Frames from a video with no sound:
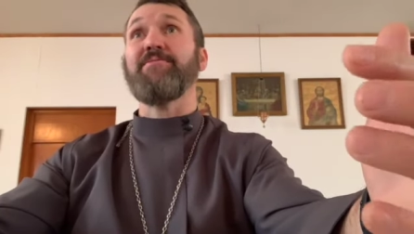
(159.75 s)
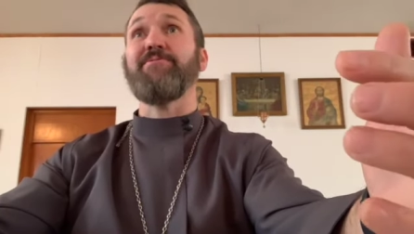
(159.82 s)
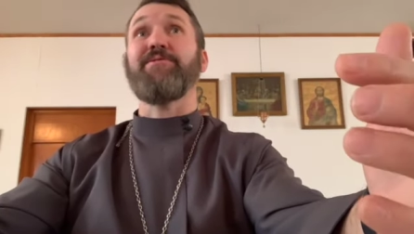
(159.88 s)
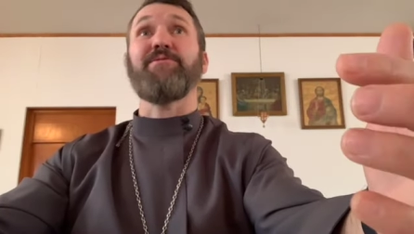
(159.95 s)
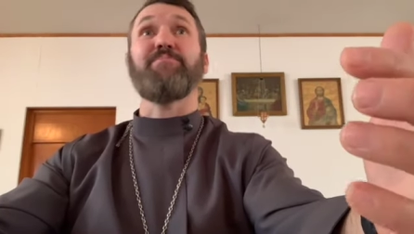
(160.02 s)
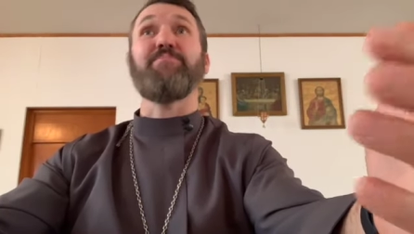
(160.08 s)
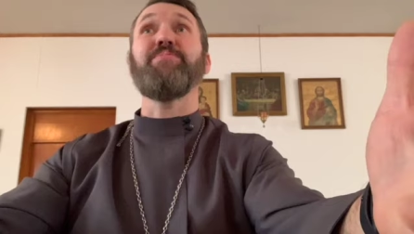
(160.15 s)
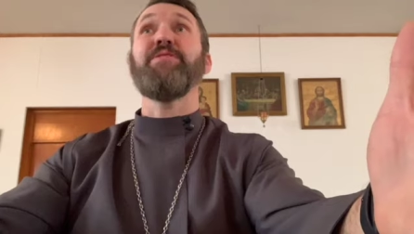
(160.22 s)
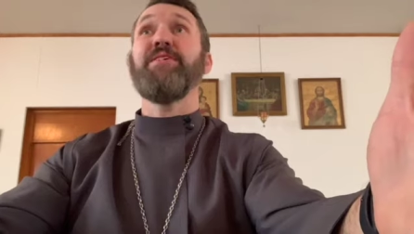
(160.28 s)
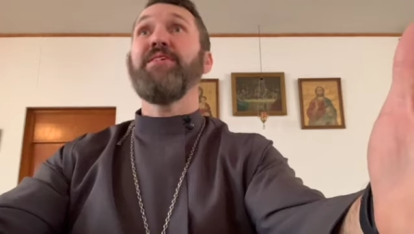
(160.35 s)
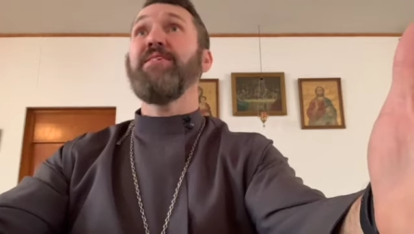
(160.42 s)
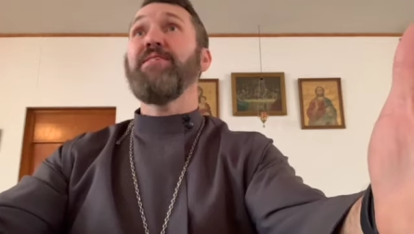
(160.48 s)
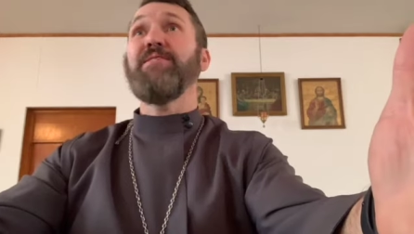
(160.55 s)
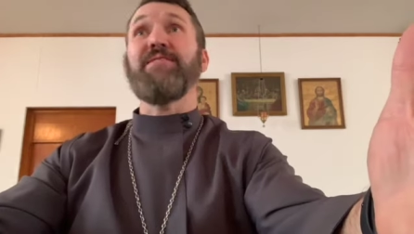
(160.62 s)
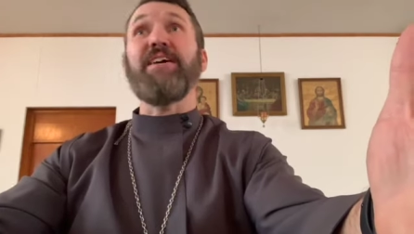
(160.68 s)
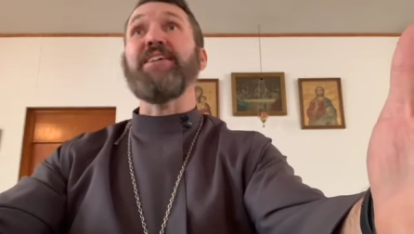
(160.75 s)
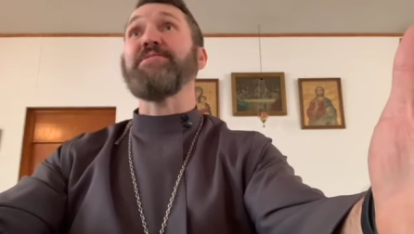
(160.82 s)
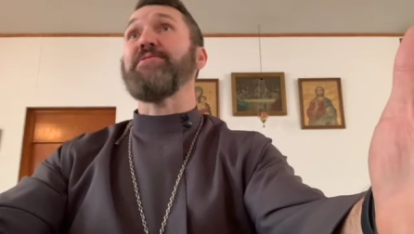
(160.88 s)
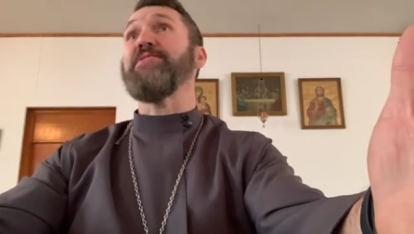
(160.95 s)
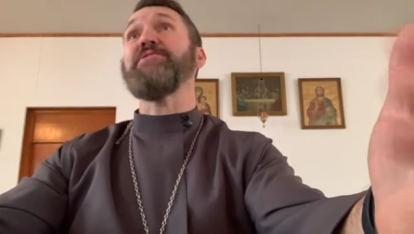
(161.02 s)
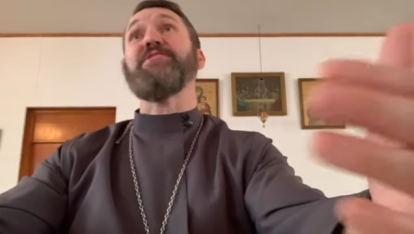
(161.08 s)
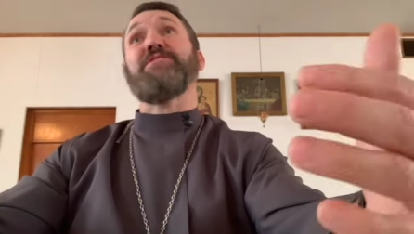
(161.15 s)
Where
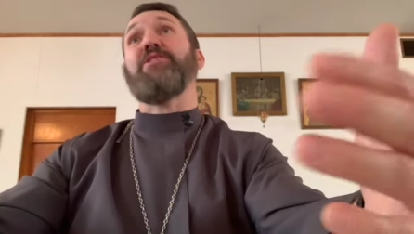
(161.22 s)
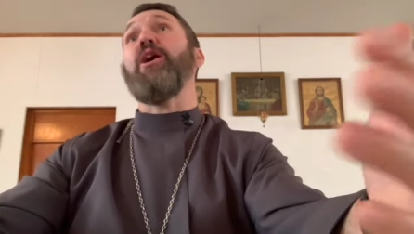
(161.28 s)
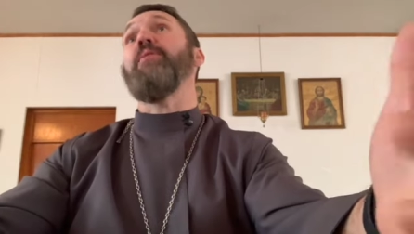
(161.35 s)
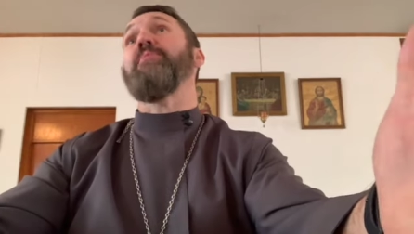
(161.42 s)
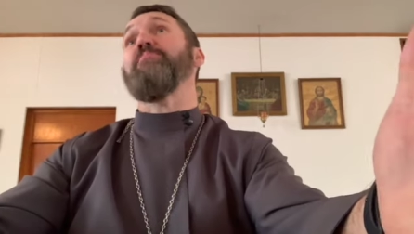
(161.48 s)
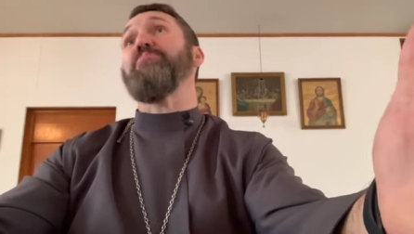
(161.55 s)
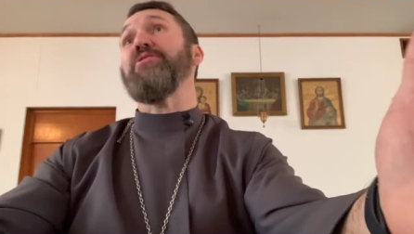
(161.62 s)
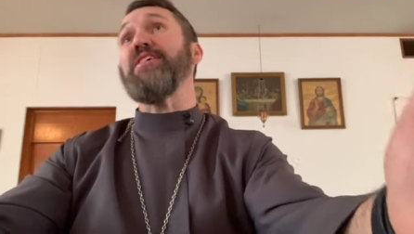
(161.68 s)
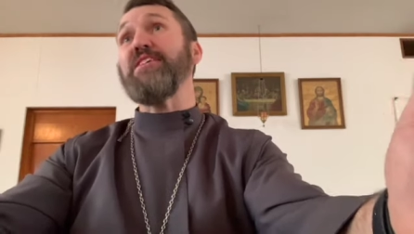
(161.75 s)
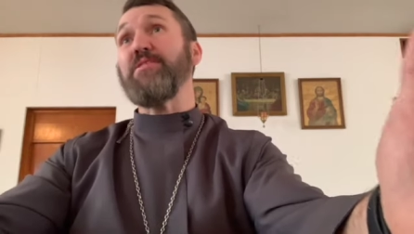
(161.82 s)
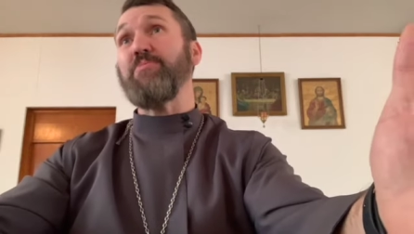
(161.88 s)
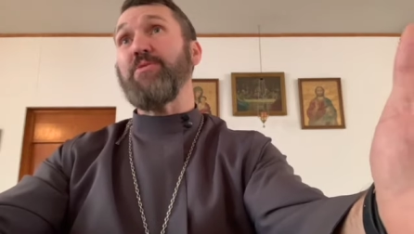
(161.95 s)
that's it's just commonplace.